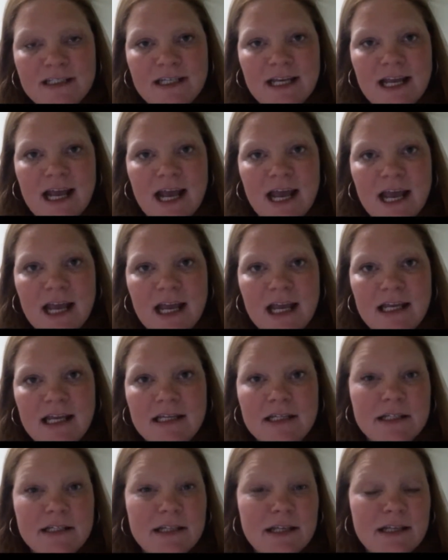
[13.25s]
today
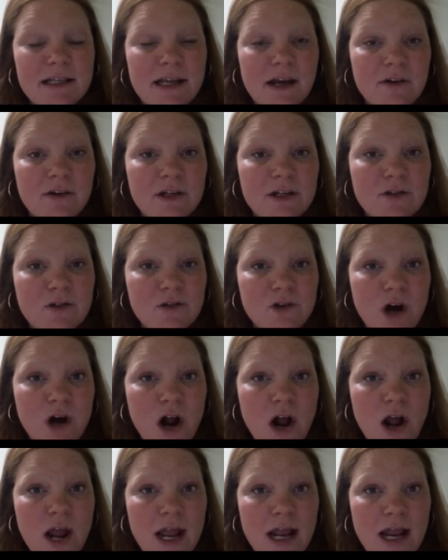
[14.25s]
is the Downeast
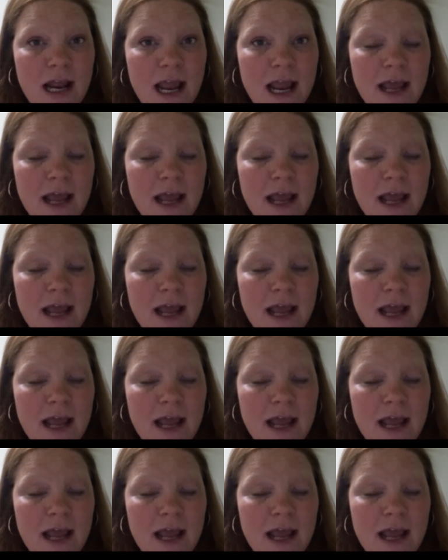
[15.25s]
drawing